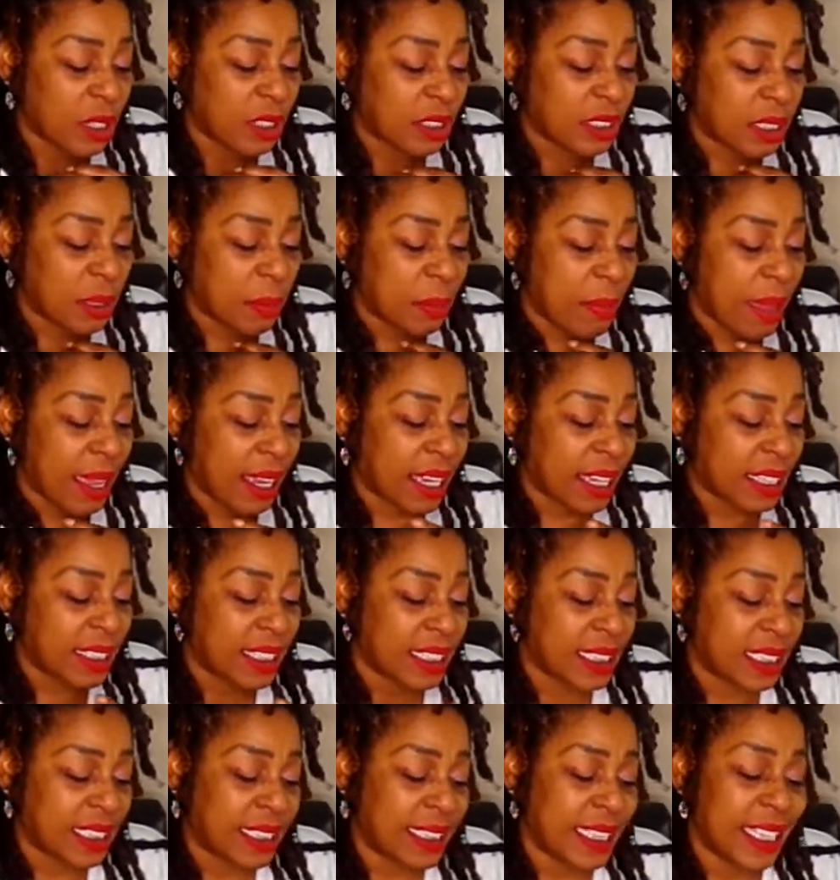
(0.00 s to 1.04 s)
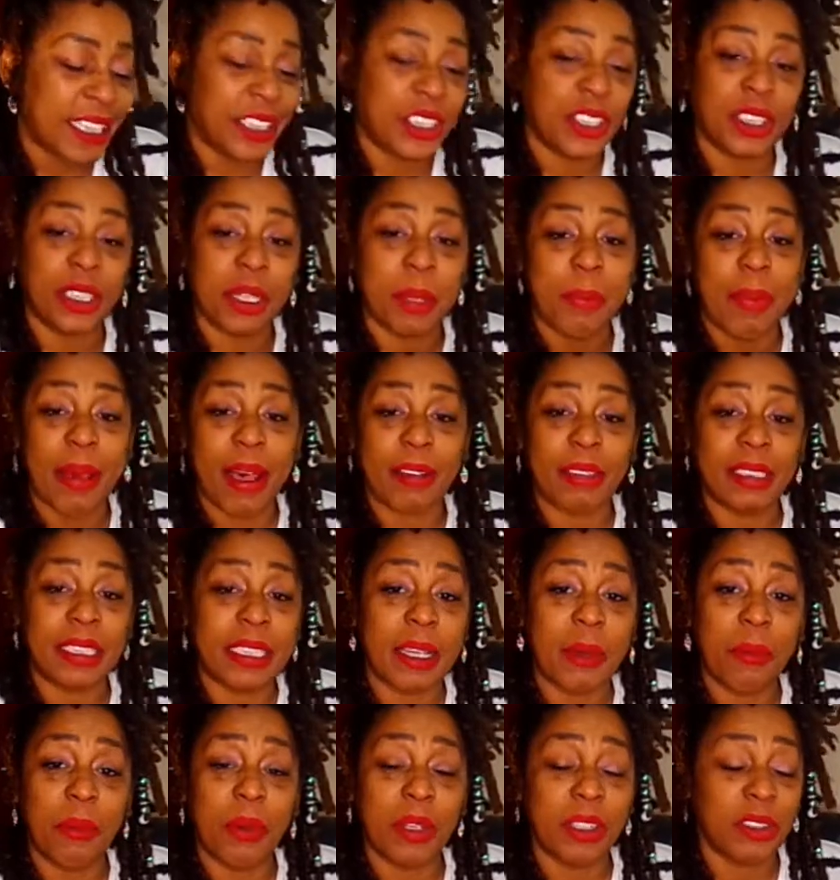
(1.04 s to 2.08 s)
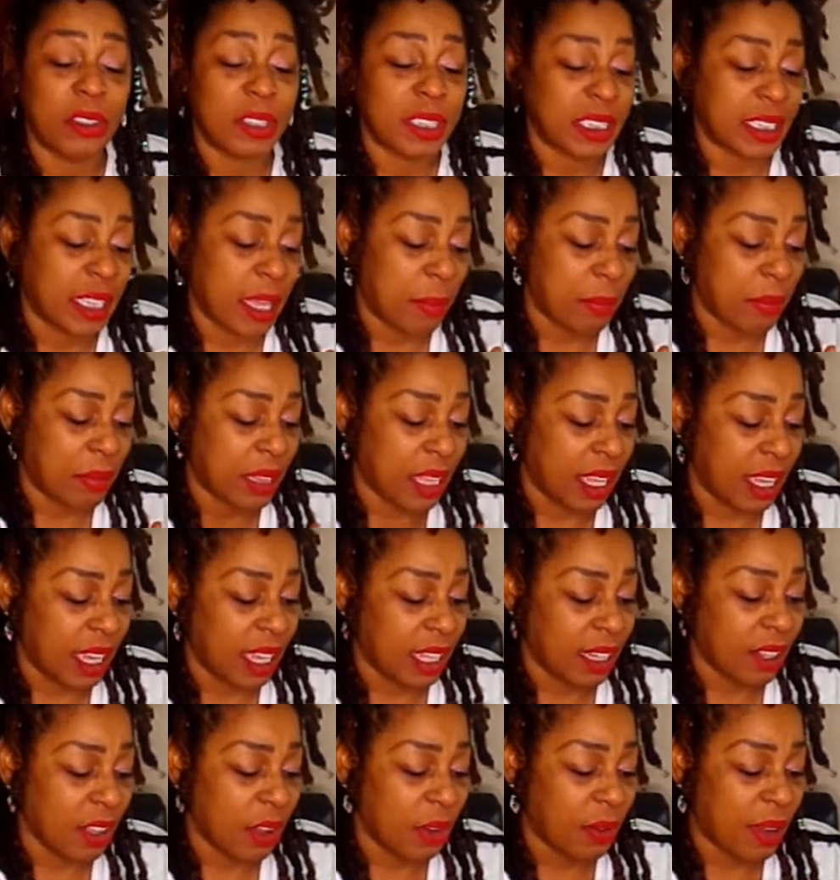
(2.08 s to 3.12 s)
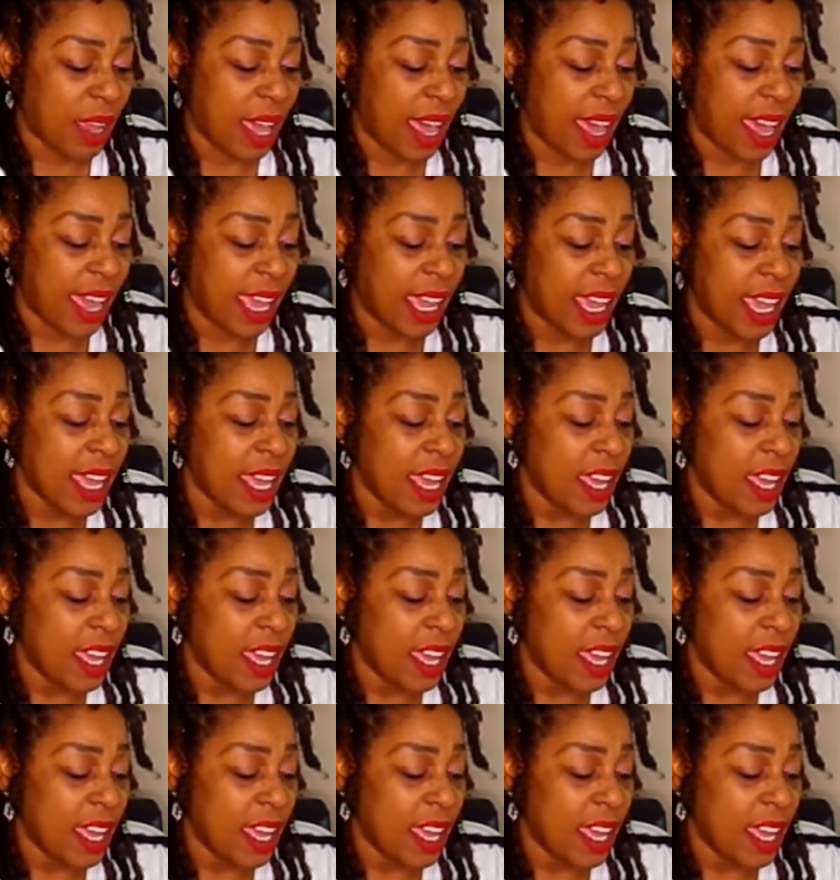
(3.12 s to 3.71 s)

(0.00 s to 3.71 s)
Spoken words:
to make a decision about someone or something, okay,